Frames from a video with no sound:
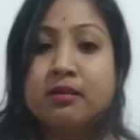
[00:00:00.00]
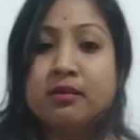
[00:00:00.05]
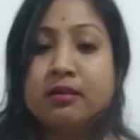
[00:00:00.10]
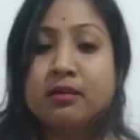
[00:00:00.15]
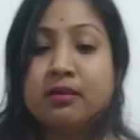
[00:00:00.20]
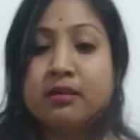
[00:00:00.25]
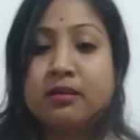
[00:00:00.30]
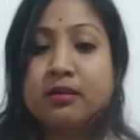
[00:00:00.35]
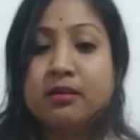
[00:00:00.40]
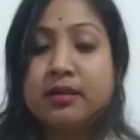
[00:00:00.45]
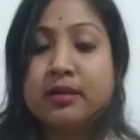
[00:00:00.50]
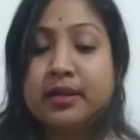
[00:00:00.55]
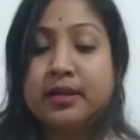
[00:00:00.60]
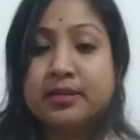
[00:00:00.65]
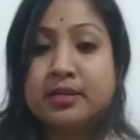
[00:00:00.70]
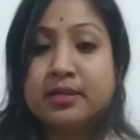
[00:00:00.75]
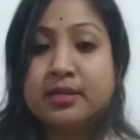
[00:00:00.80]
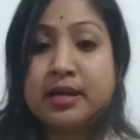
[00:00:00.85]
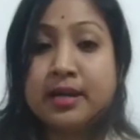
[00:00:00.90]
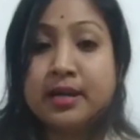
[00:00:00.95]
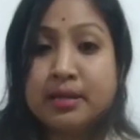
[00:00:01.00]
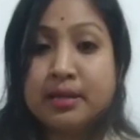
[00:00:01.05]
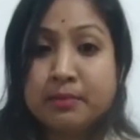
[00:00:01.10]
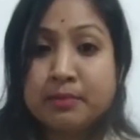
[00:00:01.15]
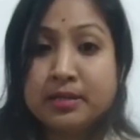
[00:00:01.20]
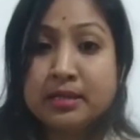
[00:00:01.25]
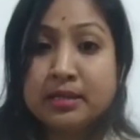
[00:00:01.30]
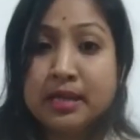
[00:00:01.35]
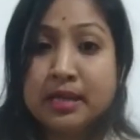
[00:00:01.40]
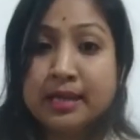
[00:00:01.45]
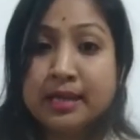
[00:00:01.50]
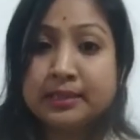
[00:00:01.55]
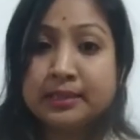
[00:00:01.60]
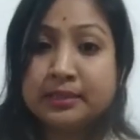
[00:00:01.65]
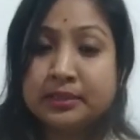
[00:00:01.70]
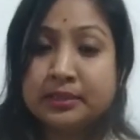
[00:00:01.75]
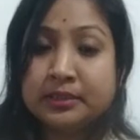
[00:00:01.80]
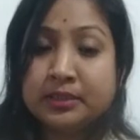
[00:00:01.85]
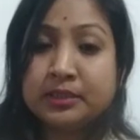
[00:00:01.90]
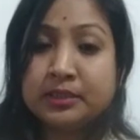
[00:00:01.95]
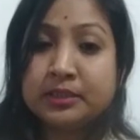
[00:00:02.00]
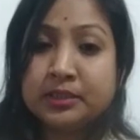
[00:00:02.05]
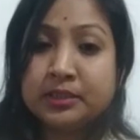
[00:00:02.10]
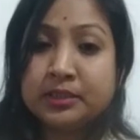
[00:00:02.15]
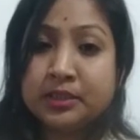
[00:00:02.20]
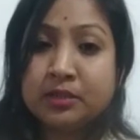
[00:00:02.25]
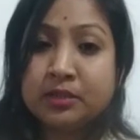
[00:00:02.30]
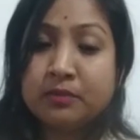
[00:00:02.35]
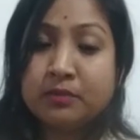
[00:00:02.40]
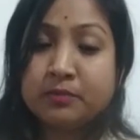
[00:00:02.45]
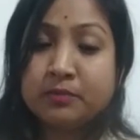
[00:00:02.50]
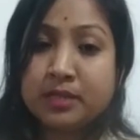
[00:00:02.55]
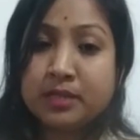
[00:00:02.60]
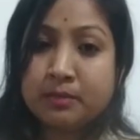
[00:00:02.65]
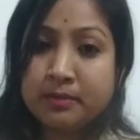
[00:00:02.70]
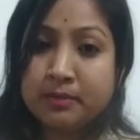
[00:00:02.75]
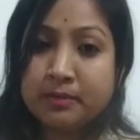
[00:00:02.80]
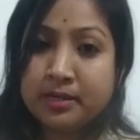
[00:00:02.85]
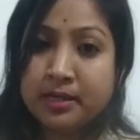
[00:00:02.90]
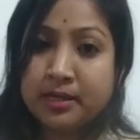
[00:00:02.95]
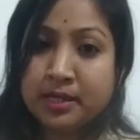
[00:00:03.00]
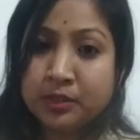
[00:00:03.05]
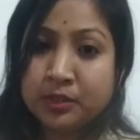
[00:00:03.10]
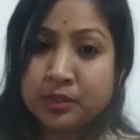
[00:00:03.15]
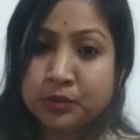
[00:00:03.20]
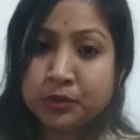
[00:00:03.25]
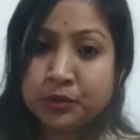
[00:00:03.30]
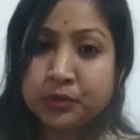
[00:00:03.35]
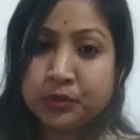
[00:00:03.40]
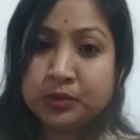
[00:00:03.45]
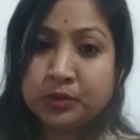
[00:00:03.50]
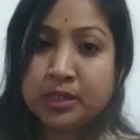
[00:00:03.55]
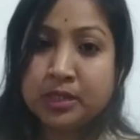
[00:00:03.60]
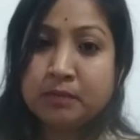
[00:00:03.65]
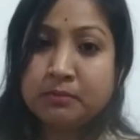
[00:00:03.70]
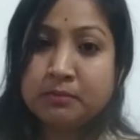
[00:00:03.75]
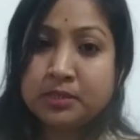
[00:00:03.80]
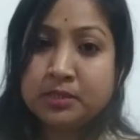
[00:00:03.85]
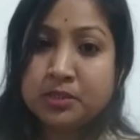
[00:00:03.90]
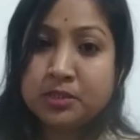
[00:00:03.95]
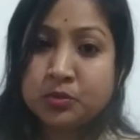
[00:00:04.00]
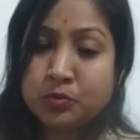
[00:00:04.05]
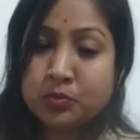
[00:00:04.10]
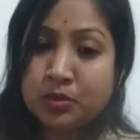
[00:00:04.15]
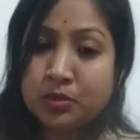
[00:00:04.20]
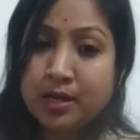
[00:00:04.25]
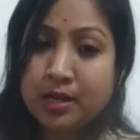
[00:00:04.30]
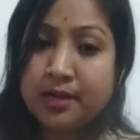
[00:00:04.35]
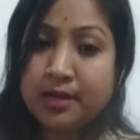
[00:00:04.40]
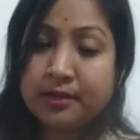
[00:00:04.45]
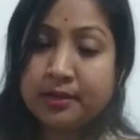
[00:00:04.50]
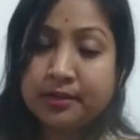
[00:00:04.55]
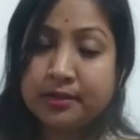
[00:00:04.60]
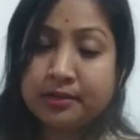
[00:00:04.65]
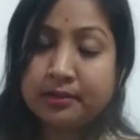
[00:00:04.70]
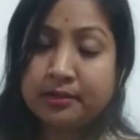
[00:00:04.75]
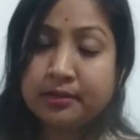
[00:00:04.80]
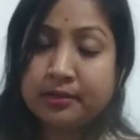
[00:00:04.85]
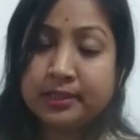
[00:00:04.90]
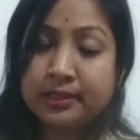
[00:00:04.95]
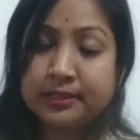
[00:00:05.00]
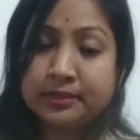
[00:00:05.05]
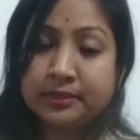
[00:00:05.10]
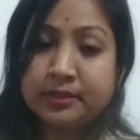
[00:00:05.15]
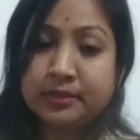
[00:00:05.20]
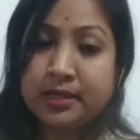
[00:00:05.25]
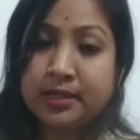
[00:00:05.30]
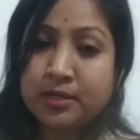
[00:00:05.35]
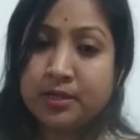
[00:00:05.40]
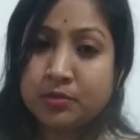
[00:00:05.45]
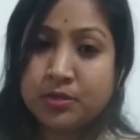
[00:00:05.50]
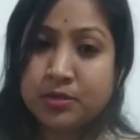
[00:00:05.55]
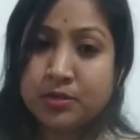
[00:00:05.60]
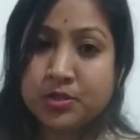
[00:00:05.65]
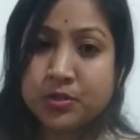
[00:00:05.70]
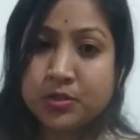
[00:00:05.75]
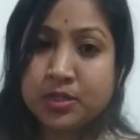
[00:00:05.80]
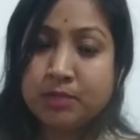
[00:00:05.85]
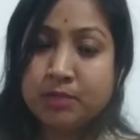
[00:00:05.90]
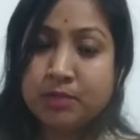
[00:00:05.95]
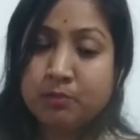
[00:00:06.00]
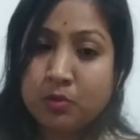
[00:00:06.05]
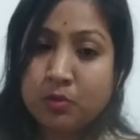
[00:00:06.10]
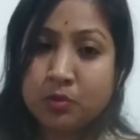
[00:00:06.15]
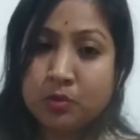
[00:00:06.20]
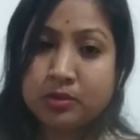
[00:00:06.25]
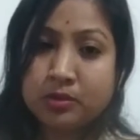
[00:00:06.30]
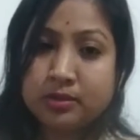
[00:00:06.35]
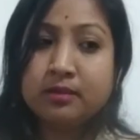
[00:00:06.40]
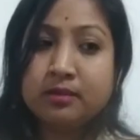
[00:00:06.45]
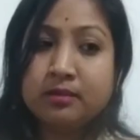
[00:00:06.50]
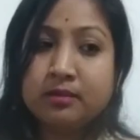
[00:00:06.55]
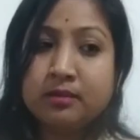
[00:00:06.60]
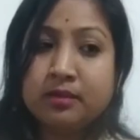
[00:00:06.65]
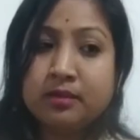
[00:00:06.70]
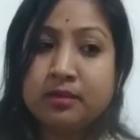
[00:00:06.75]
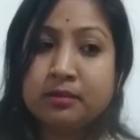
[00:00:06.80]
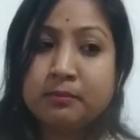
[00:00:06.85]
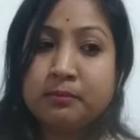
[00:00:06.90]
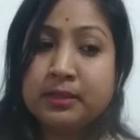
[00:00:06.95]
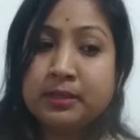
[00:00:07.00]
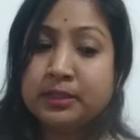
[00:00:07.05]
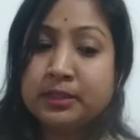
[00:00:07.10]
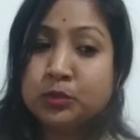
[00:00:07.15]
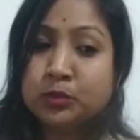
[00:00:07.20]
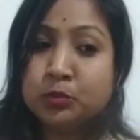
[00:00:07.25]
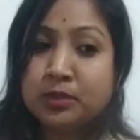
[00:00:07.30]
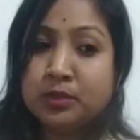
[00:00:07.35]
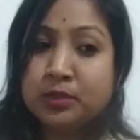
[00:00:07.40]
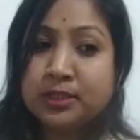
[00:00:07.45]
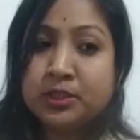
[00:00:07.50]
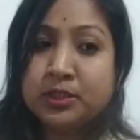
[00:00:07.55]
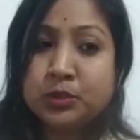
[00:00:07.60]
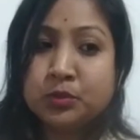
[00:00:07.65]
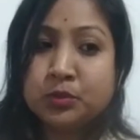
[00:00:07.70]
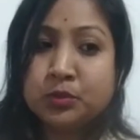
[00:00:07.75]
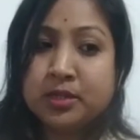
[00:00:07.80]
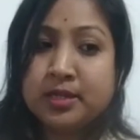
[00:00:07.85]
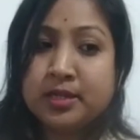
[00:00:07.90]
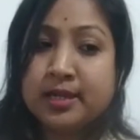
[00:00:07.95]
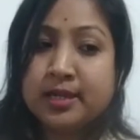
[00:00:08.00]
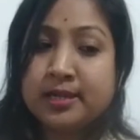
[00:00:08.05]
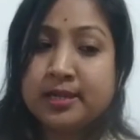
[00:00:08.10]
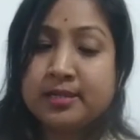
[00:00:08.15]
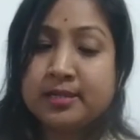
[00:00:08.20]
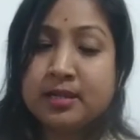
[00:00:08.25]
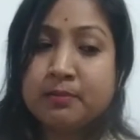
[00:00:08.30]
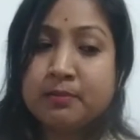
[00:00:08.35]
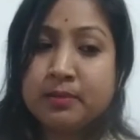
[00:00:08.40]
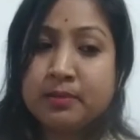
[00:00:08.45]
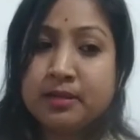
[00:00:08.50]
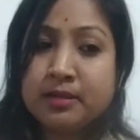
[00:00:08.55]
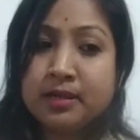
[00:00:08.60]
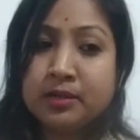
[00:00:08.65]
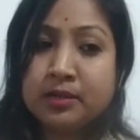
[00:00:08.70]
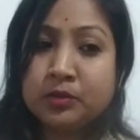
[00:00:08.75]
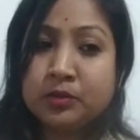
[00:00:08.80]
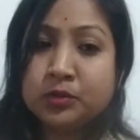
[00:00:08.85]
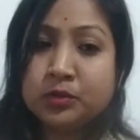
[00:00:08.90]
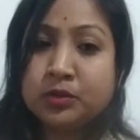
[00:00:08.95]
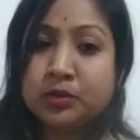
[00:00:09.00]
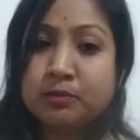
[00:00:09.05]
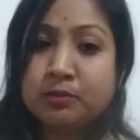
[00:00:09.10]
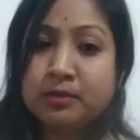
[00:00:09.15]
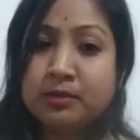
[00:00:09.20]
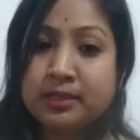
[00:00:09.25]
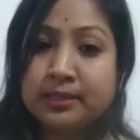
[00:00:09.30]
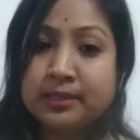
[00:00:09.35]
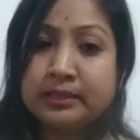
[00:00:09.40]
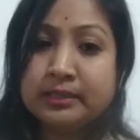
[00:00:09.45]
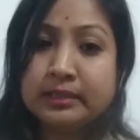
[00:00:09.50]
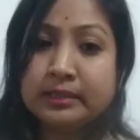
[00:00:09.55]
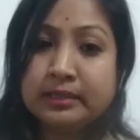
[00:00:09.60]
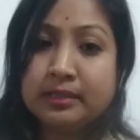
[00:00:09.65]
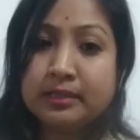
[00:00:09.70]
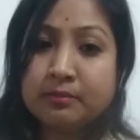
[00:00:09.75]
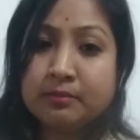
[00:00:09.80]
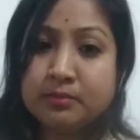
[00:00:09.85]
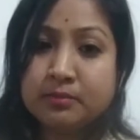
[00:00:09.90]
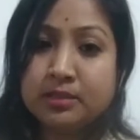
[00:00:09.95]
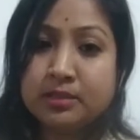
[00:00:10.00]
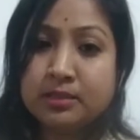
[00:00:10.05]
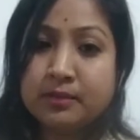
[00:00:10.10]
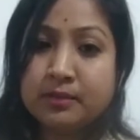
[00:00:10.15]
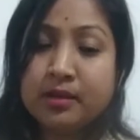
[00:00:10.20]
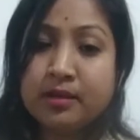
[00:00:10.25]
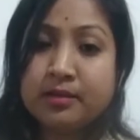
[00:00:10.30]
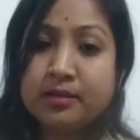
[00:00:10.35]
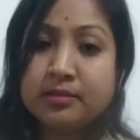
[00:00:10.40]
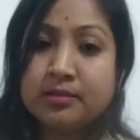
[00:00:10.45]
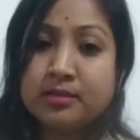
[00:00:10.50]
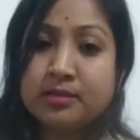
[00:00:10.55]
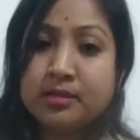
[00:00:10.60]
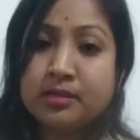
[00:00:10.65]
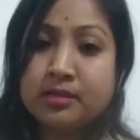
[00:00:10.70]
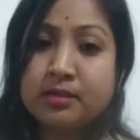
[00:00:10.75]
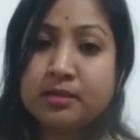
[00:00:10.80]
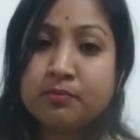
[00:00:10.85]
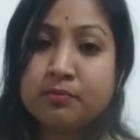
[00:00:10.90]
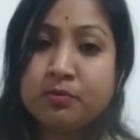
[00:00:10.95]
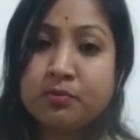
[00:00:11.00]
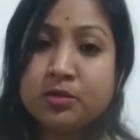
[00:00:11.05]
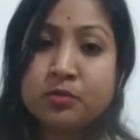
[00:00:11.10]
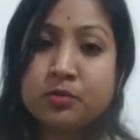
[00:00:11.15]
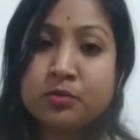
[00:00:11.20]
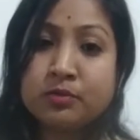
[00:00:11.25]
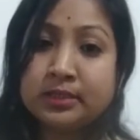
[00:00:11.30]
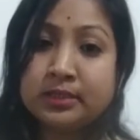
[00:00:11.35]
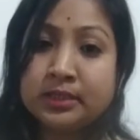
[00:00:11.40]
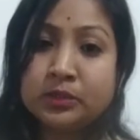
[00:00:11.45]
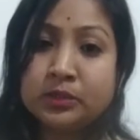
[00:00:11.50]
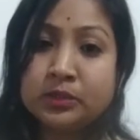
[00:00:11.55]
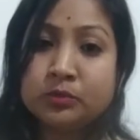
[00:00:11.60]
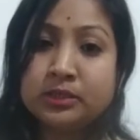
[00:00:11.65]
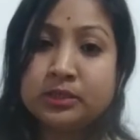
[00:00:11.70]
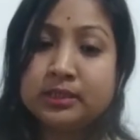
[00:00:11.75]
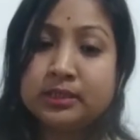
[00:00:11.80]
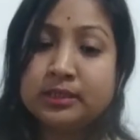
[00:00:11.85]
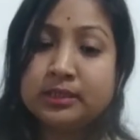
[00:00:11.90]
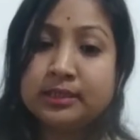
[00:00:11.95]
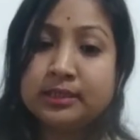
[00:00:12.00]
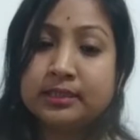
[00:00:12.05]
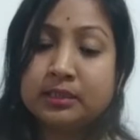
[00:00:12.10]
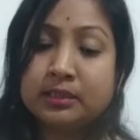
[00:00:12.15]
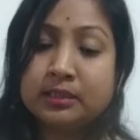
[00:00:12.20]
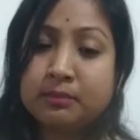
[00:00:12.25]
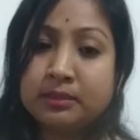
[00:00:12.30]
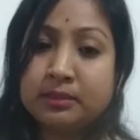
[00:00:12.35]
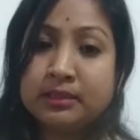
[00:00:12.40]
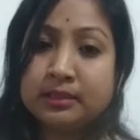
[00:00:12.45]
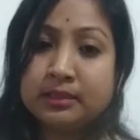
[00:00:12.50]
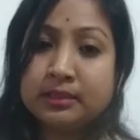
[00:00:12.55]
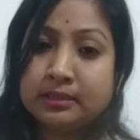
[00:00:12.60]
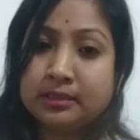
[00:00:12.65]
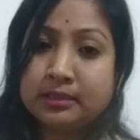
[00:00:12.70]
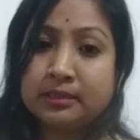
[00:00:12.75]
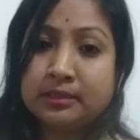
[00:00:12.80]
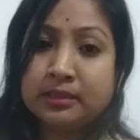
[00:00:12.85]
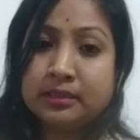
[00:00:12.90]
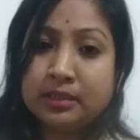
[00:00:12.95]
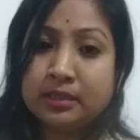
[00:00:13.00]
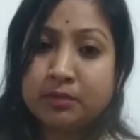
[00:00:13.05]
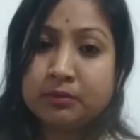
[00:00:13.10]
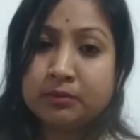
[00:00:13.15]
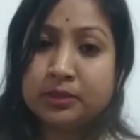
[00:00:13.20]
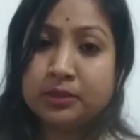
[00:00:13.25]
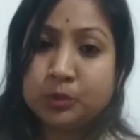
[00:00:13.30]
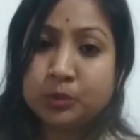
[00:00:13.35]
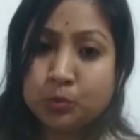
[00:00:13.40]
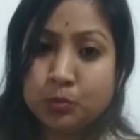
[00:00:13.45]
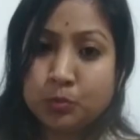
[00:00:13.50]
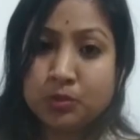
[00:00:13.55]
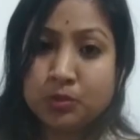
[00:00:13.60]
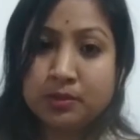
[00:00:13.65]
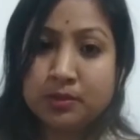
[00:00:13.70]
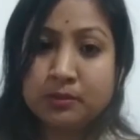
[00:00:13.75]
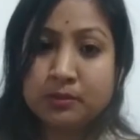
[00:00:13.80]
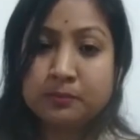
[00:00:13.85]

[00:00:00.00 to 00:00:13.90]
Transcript: Uh, and I am an assistant teacher of Telpani Atorsho ME School under Nazra Educational Block. Uh, my school is situated at Telpani Atorsho Village in Namti and there are 41 students and 7 teachers in our school.